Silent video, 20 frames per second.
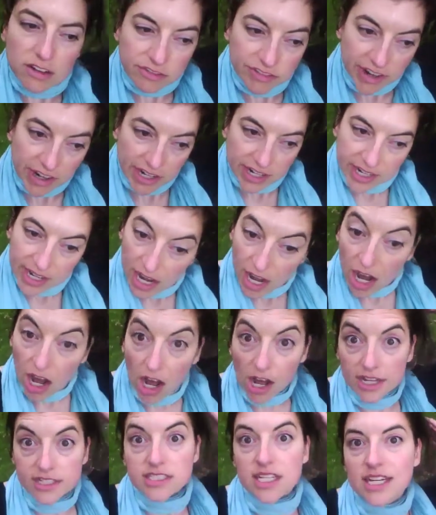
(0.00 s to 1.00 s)
very
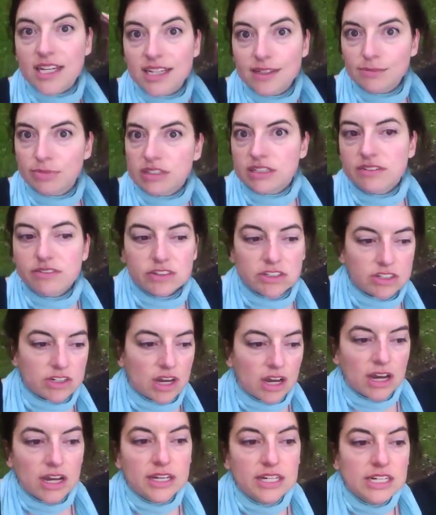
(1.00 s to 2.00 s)
hot, believe it or
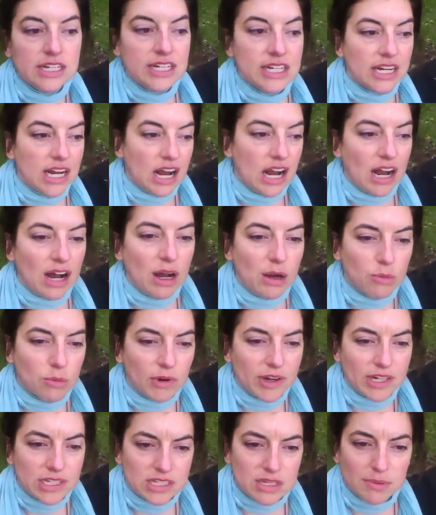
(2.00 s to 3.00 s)
not,
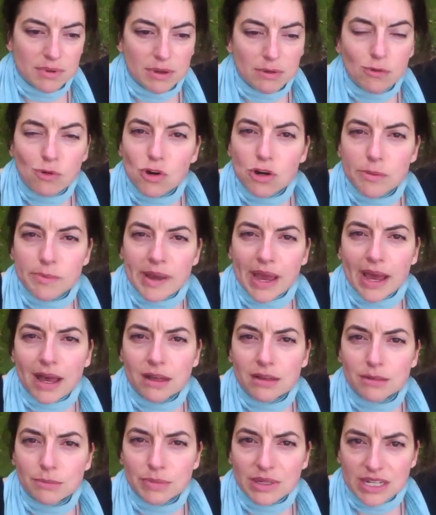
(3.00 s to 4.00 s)
when it's a bit warm
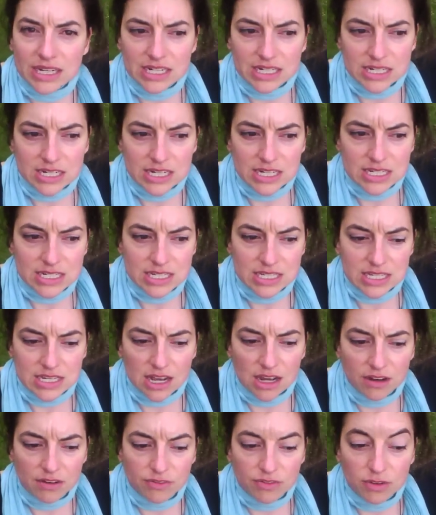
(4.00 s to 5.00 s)
out because
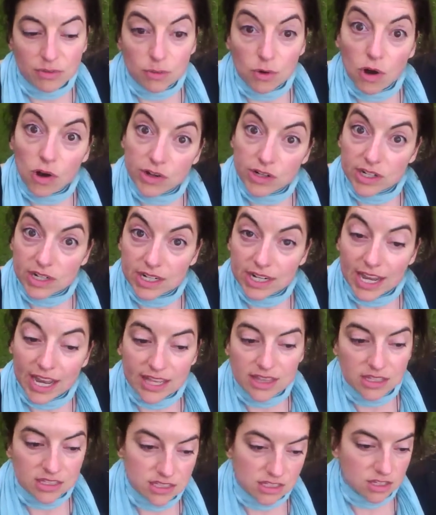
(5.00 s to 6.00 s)
of the water
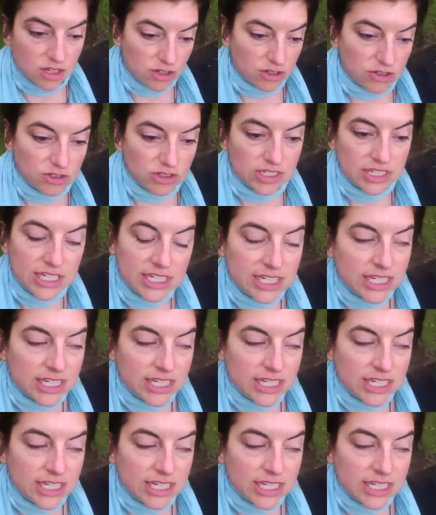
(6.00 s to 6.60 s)
and the stone.